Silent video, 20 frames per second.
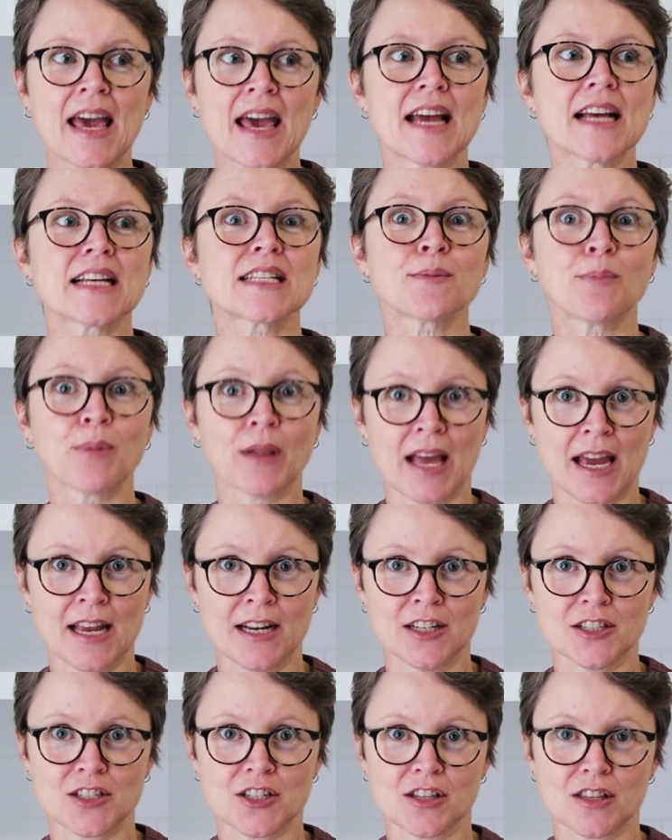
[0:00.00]
Explain
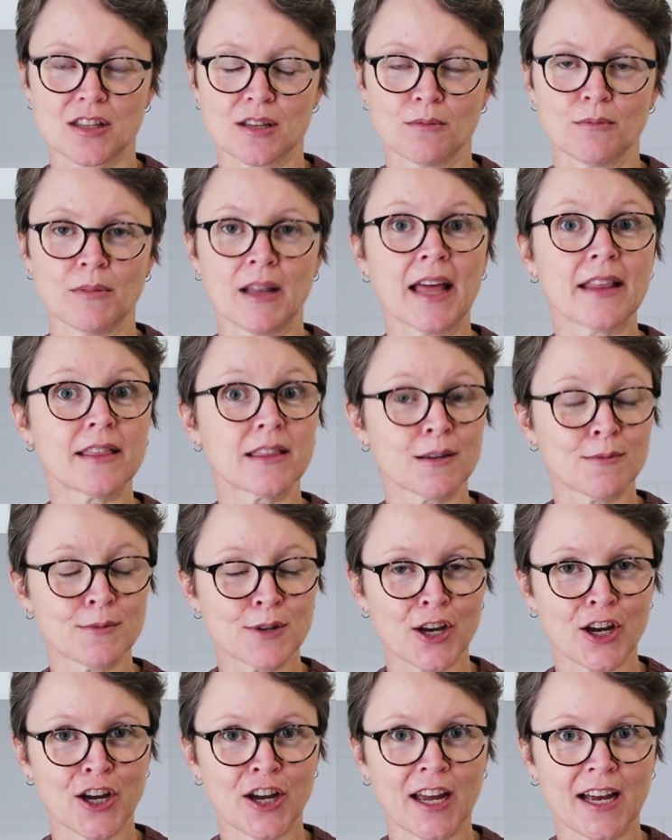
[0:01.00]
it to them. Let them
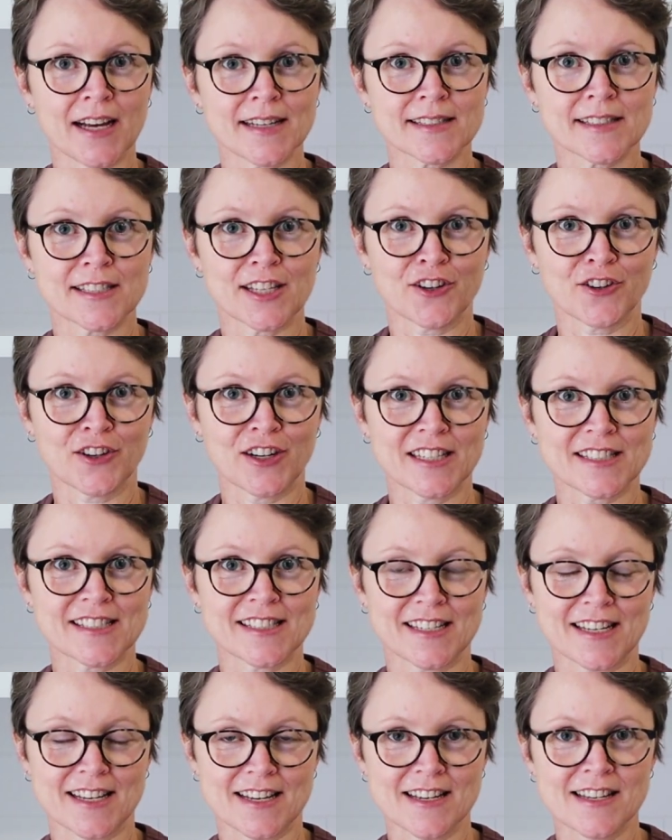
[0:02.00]
know how serious
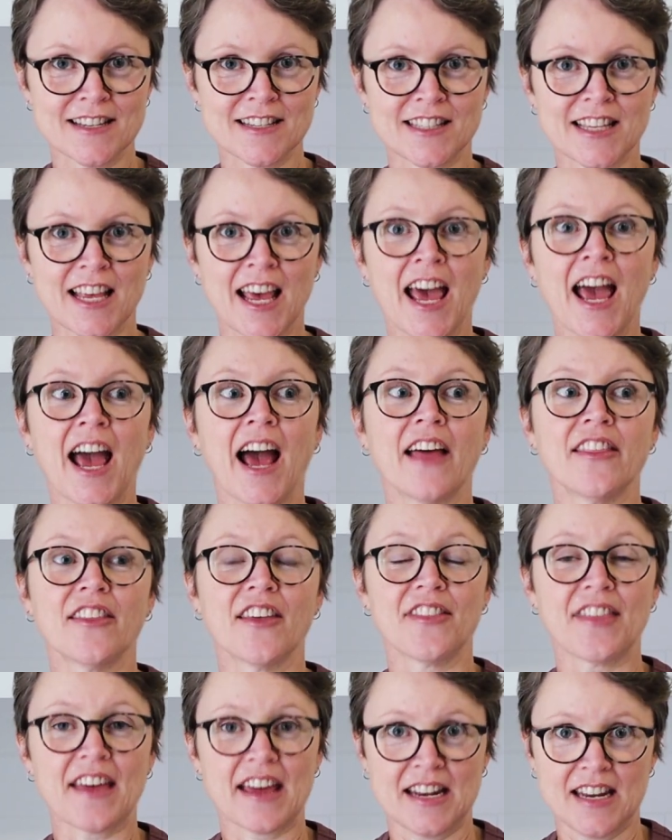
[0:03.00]
it is and
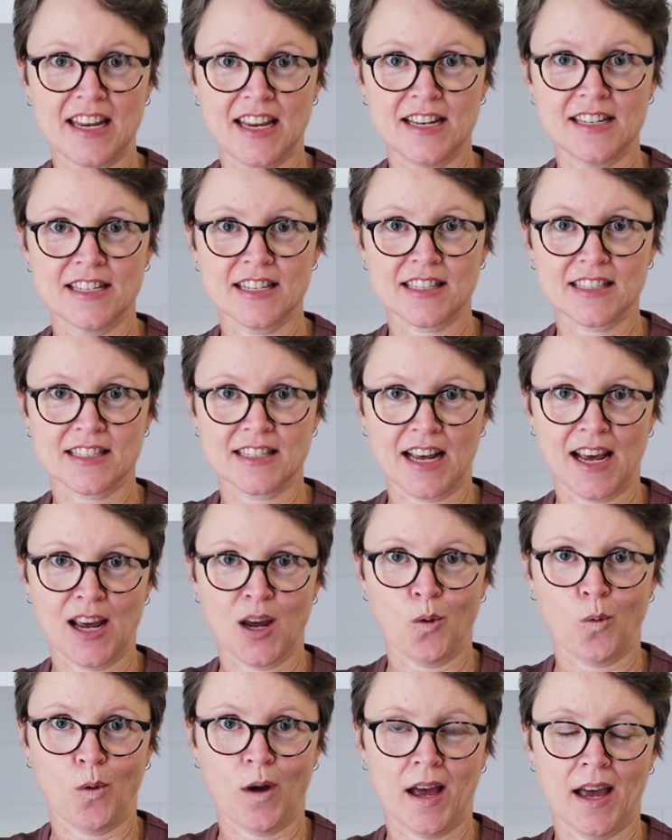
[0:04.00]
that they need to stay
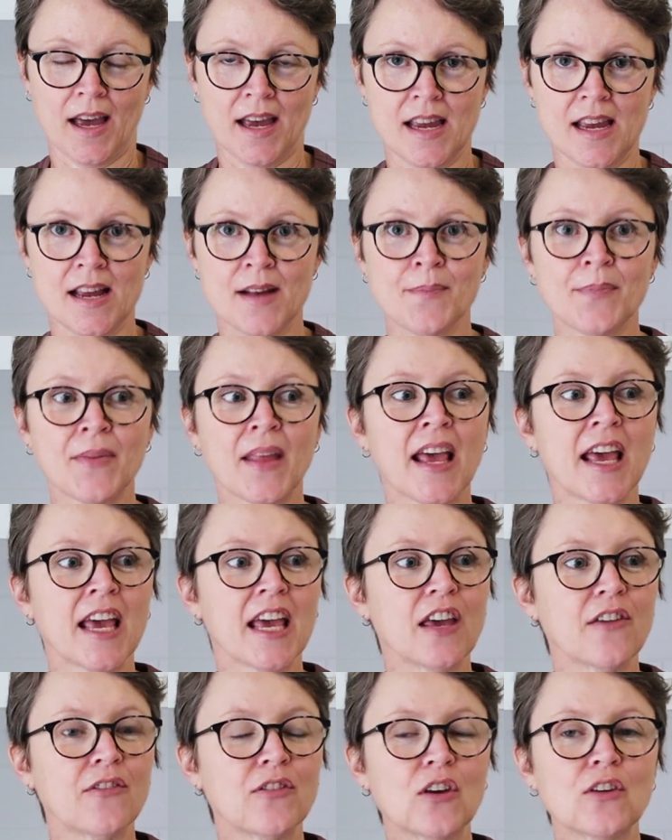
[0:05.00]
away.
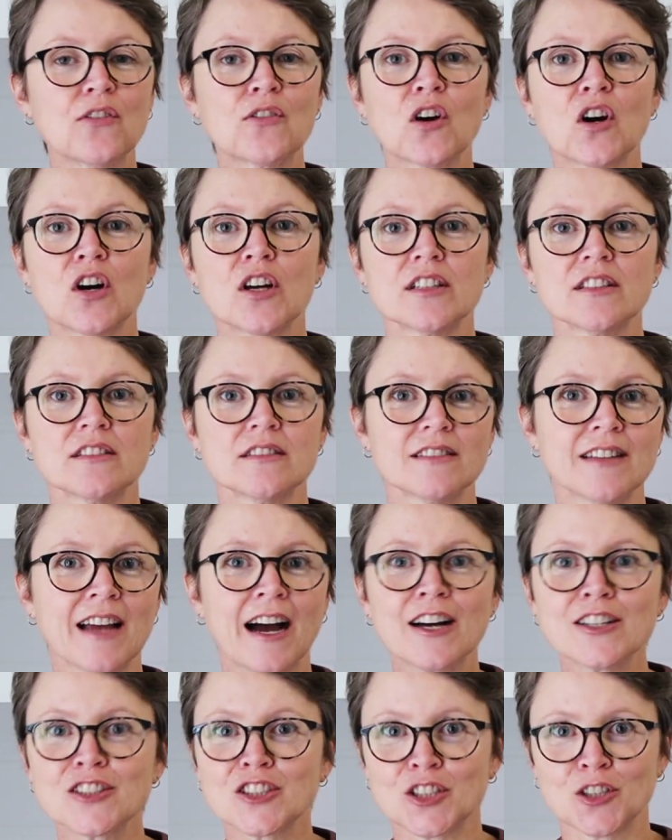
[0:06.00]
If you've got
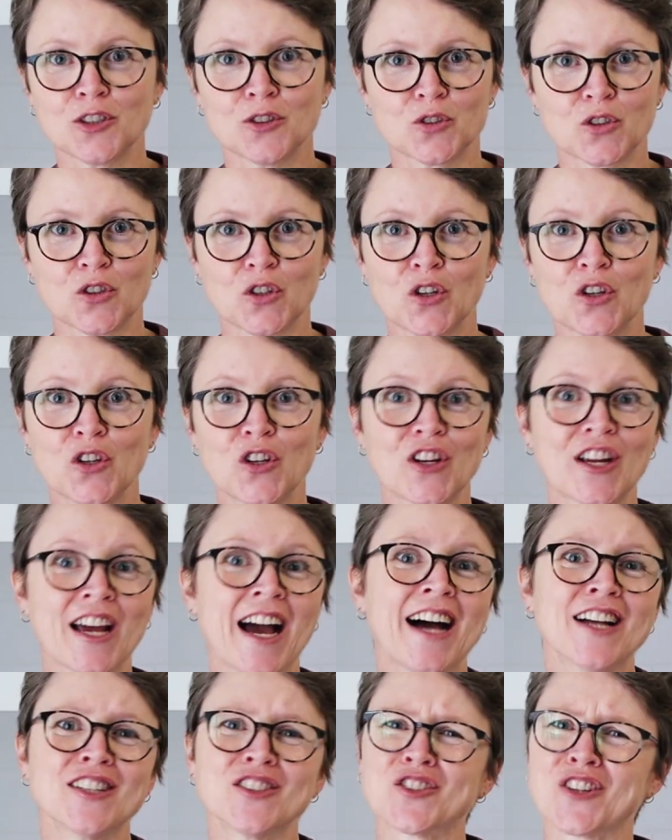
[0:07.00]
young children who you
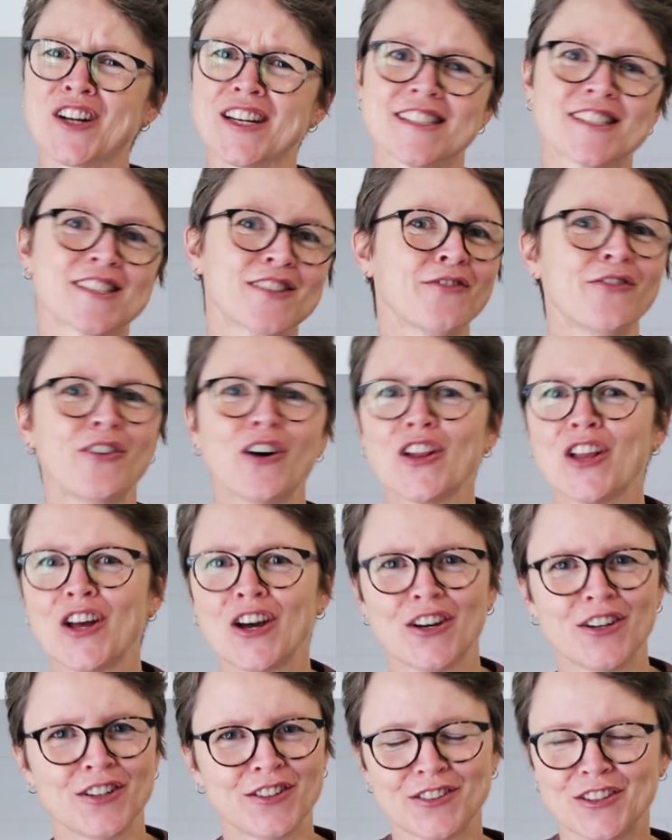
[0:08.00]
can't trust to follow,
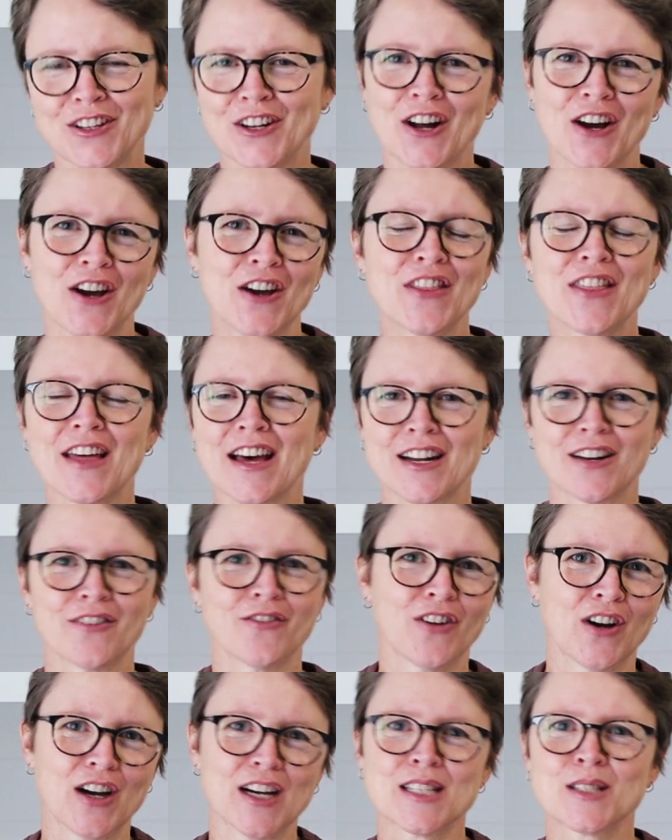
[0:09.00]
that
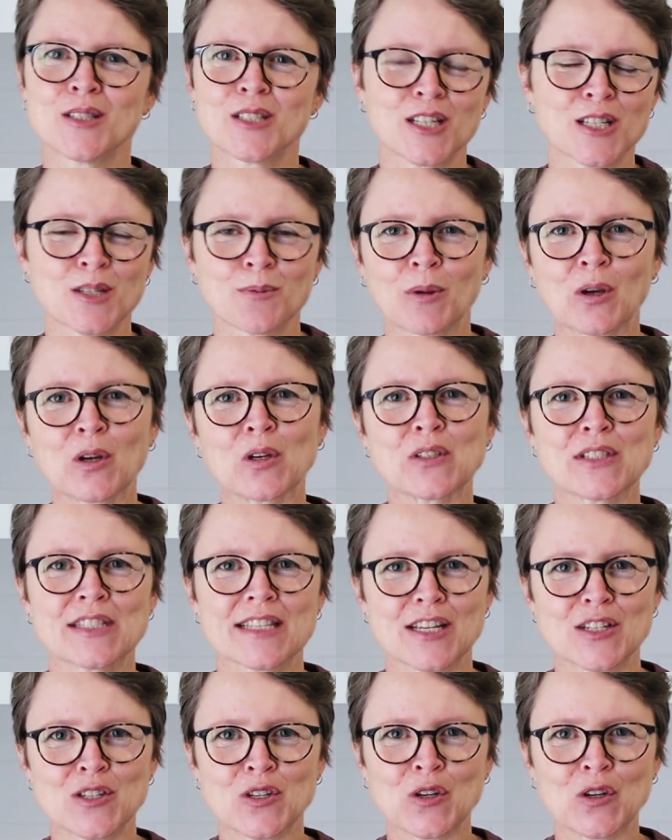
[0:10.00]
advice just because
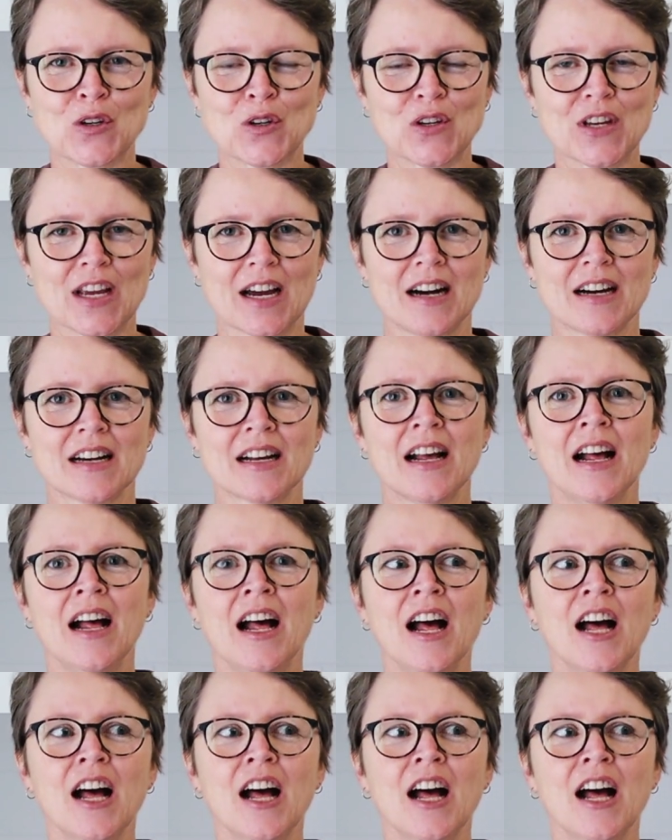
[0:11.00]
they're too young,